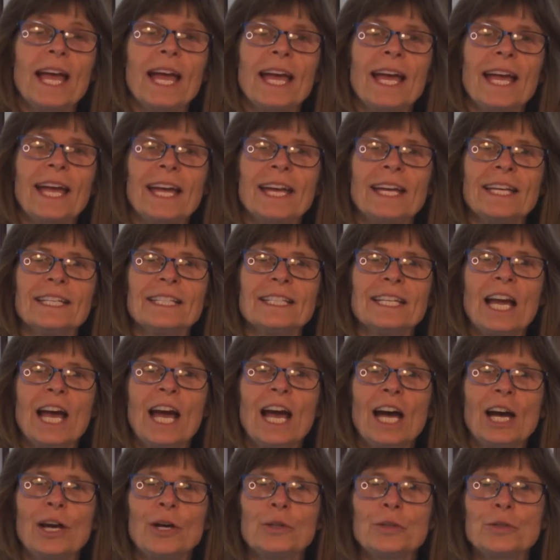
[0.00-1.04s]
and
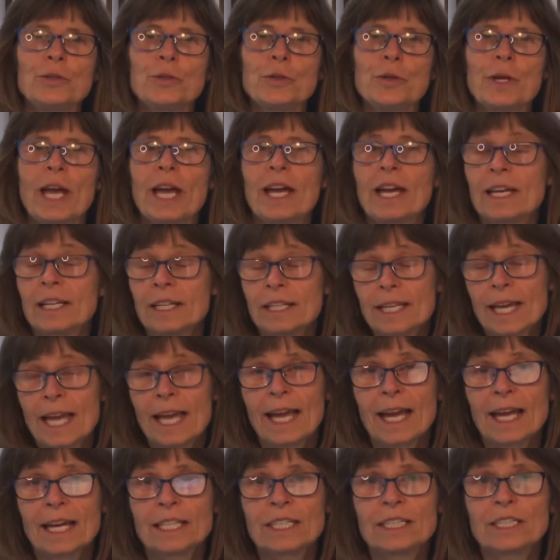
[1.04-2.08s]
how to
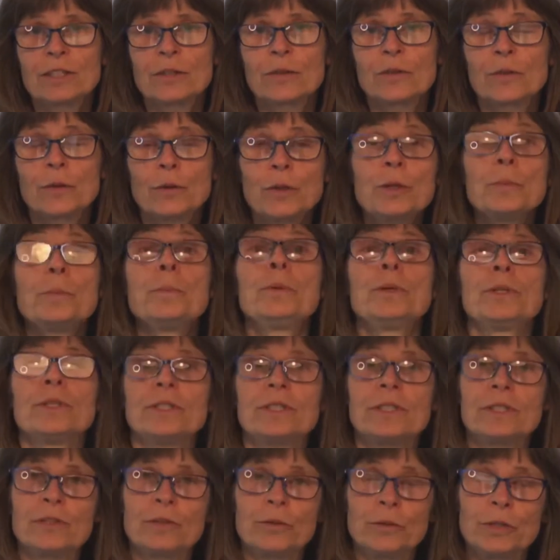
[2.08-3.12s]
add
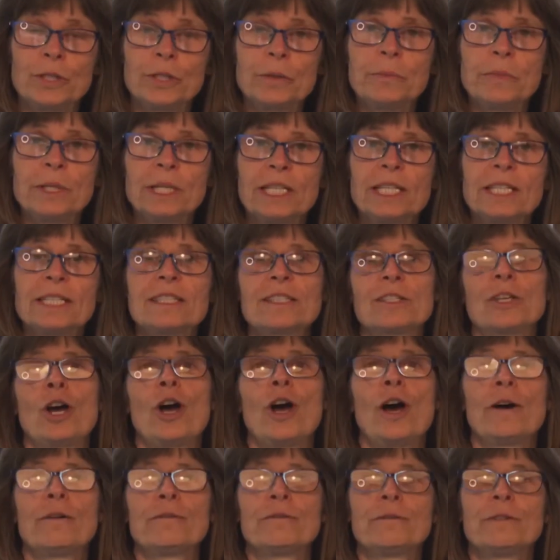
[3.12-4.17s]
30 minutes
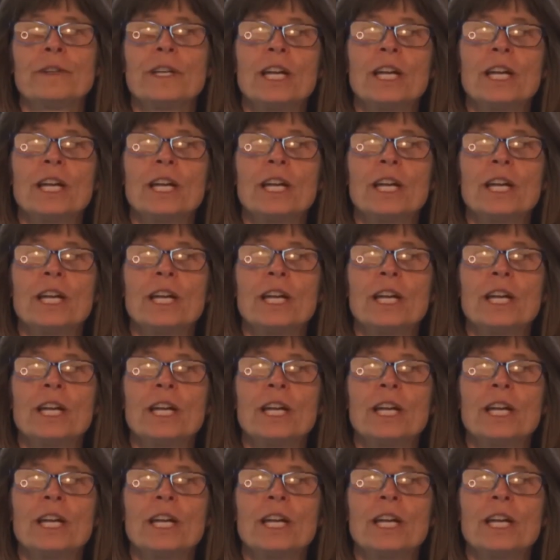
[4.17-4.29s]
of